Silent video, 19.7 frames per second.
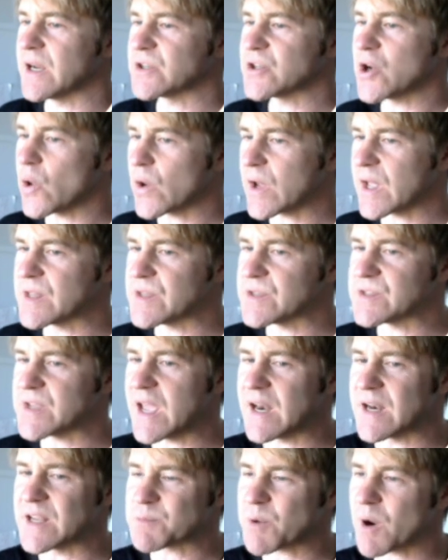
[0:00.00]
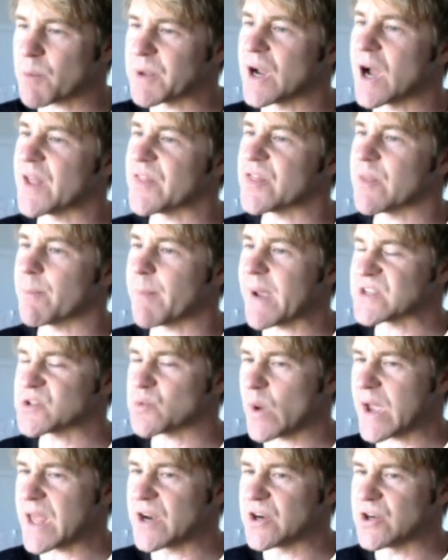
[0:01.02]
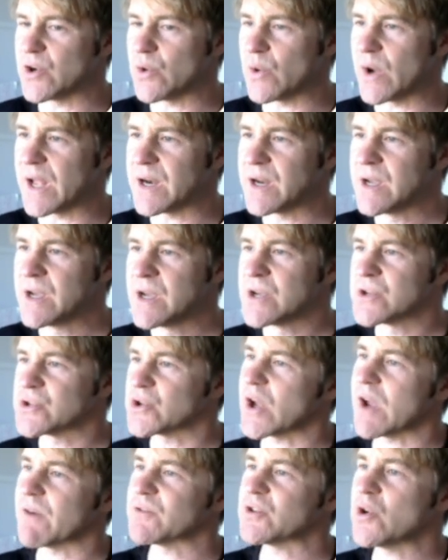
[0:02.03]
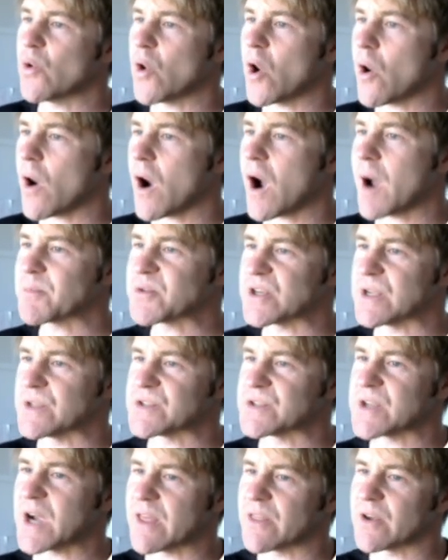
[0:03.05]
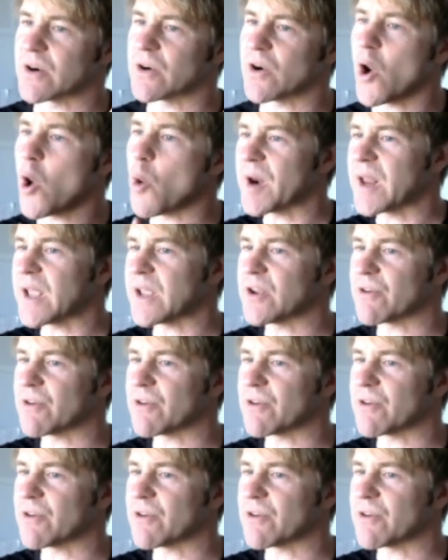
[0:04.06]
tokens, and it's probably not the best way to do it. So you have two options, either opening your